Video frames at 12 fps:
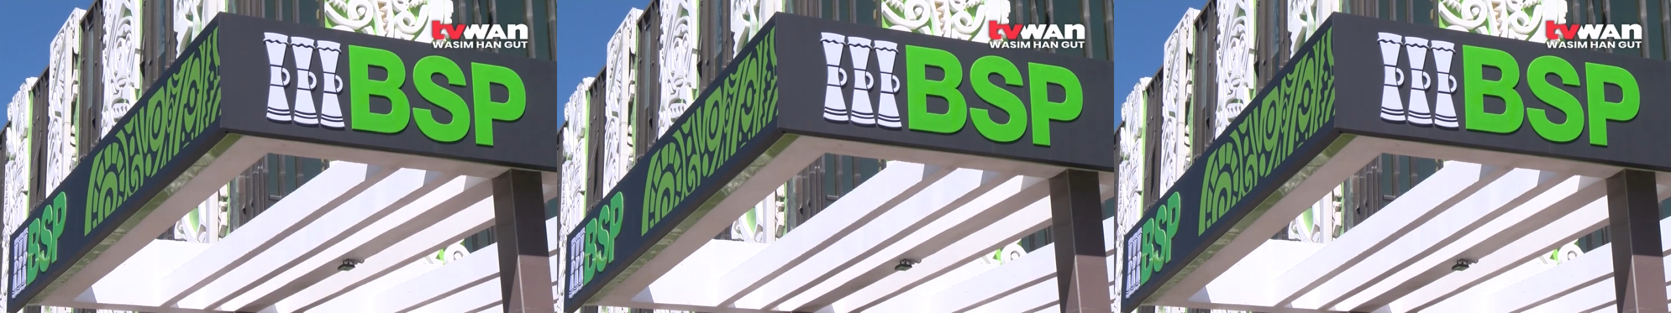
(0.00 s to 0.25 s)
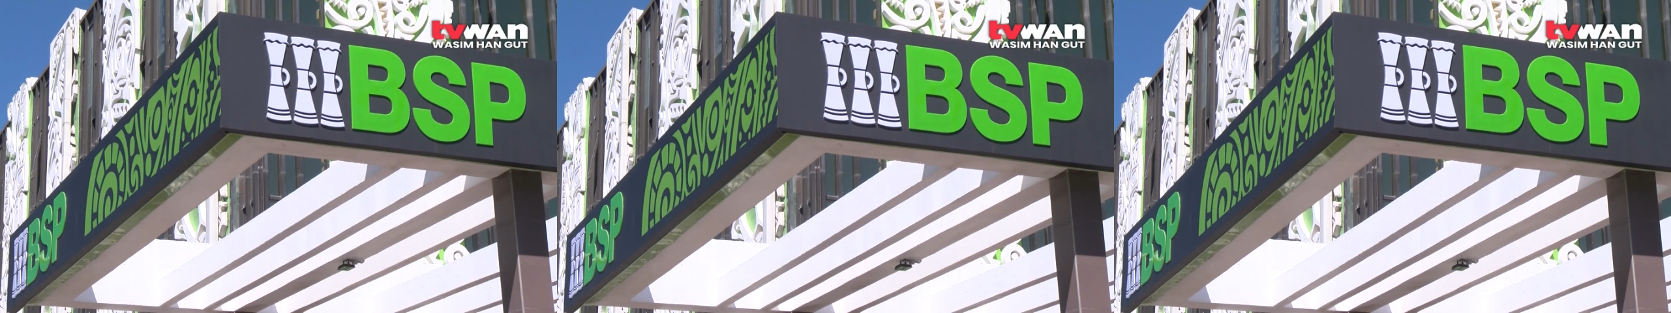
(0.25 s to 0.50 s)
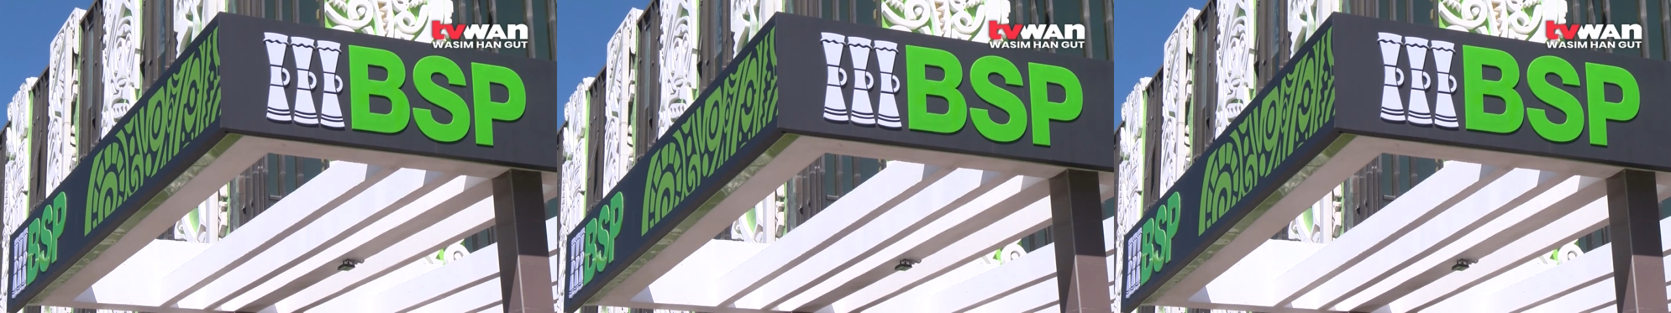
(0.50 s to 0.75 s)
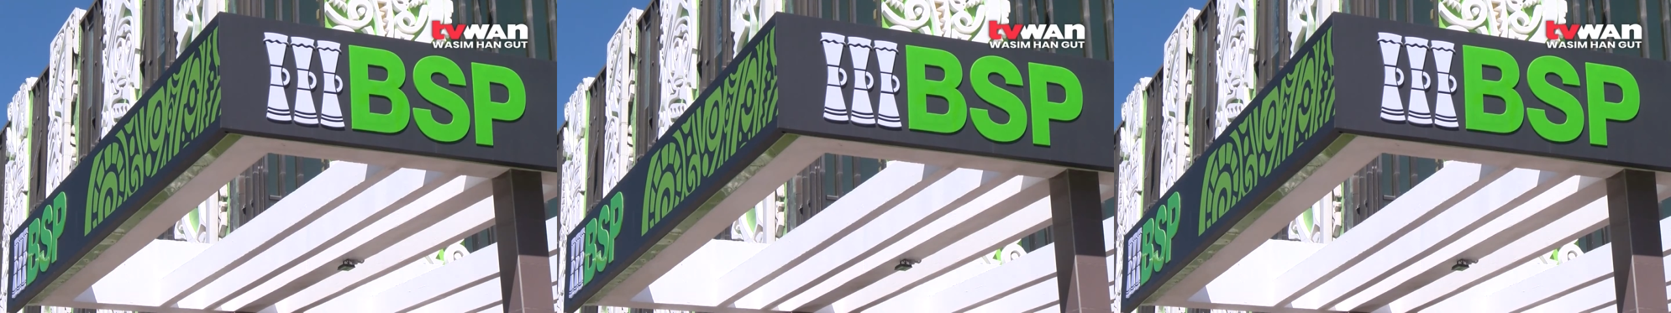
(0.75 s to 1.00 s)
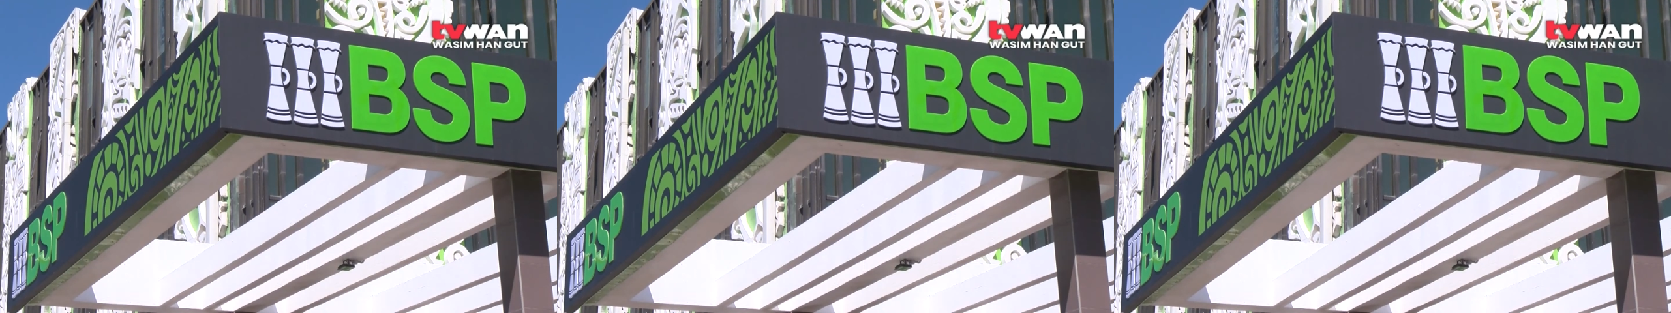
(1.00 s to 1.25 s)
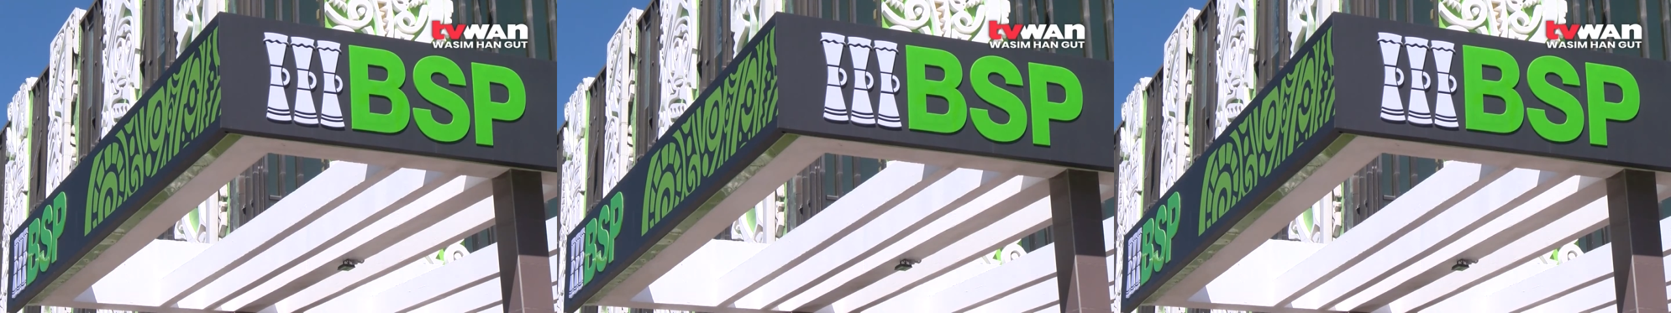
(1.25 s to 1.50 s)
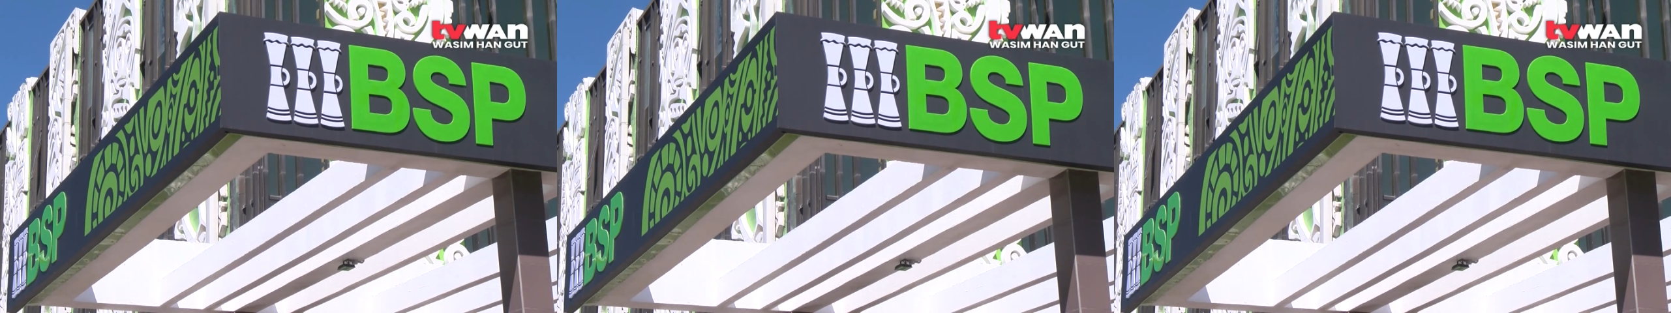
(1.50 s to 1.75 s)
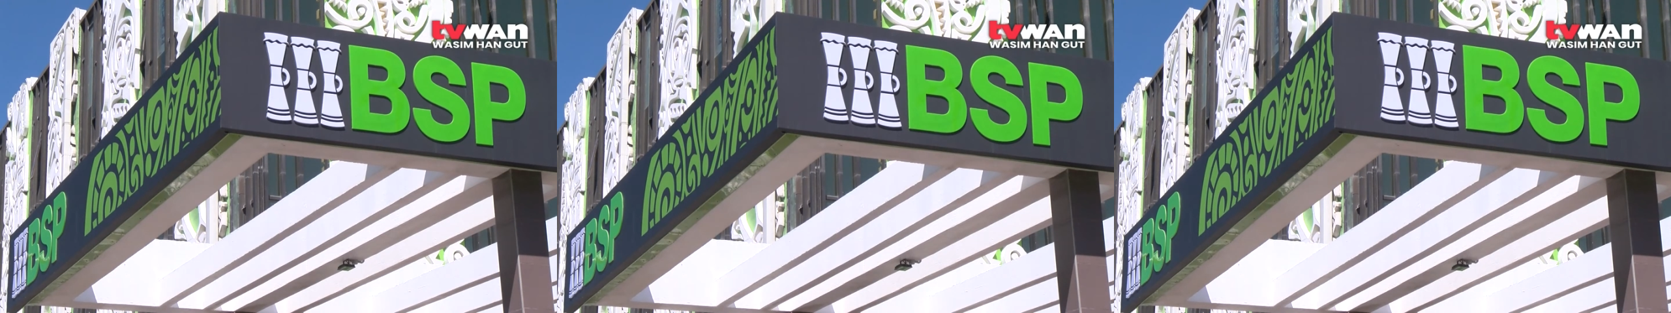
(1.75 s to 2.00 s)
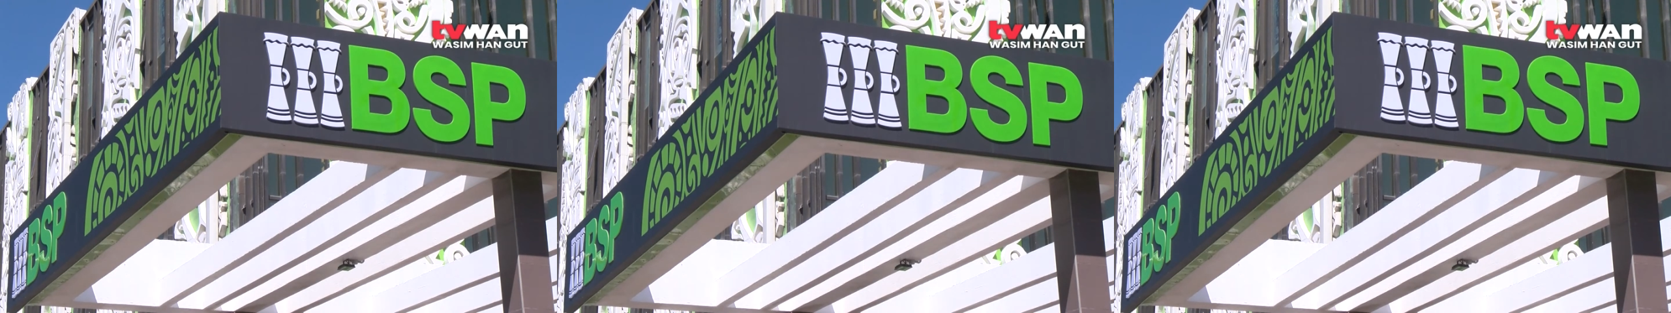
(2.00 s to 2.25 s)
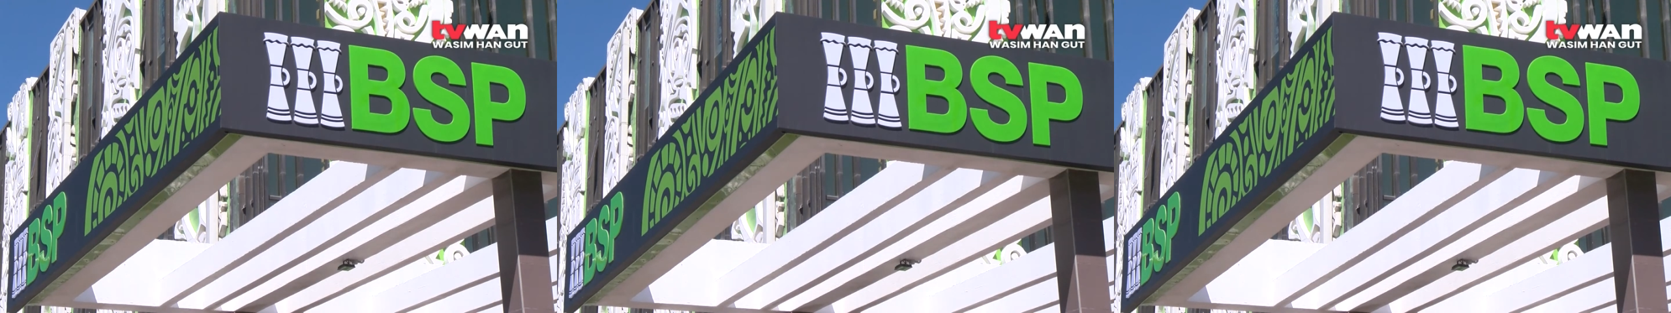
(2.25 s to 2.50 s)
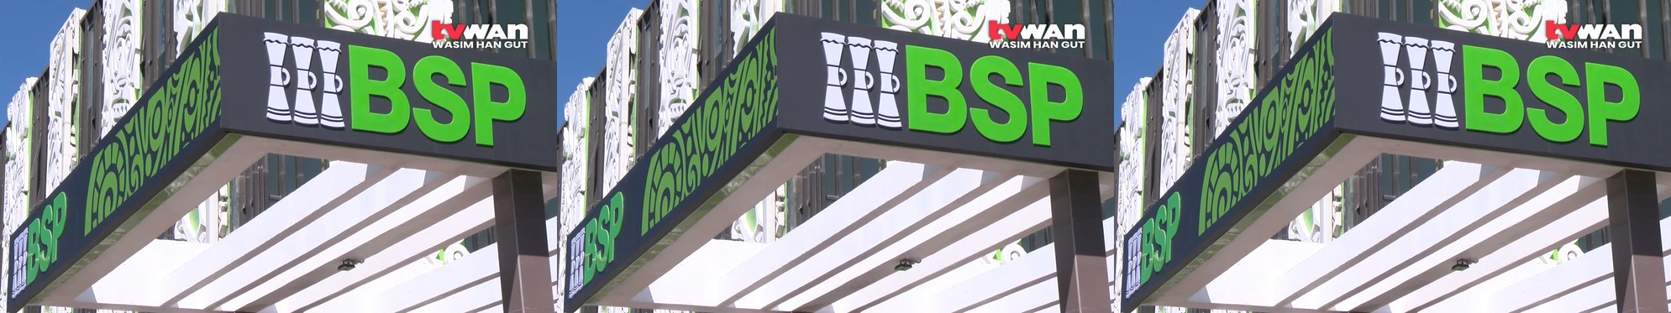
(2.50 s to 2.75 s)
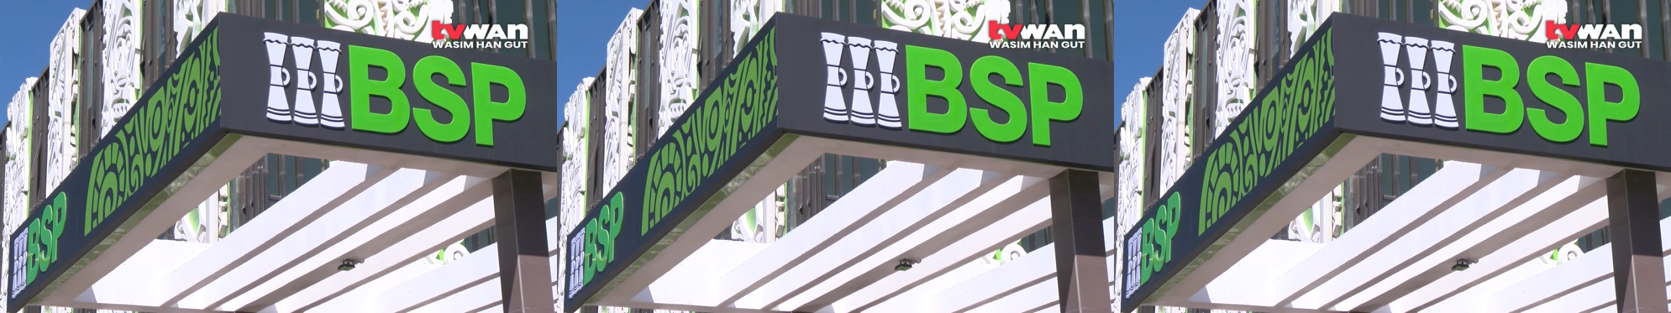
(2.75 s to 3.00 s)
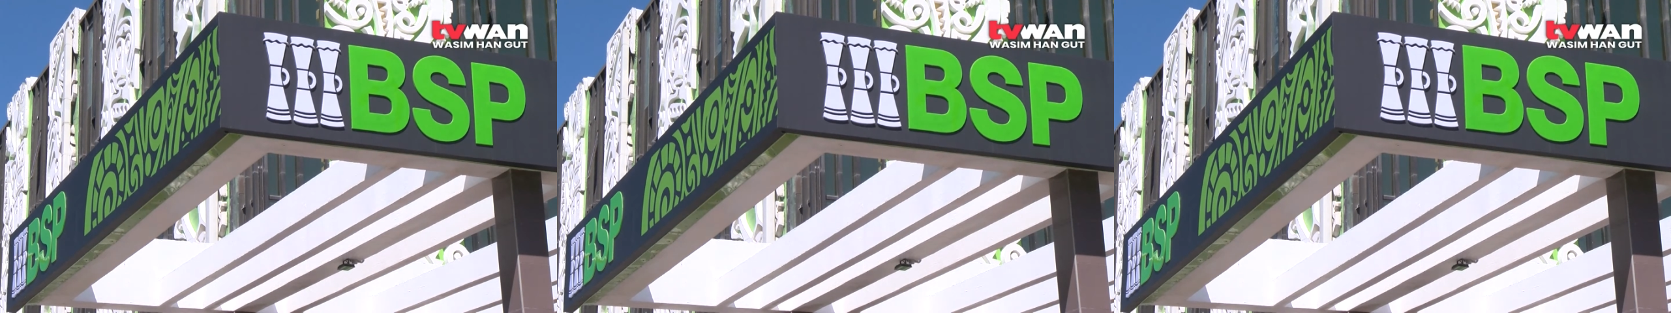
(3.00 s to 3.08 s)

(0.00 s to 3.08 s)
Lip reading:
No face is visible, so there are no lips to read.